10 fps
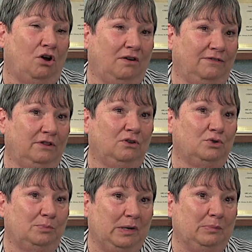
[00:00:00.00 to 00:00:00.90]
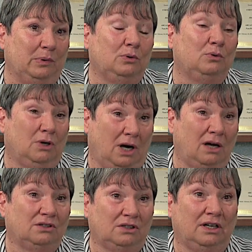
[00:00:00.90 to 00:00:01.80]
often those people who are
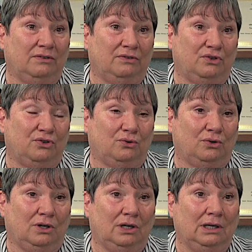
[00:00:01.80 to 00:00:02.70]
outside of your store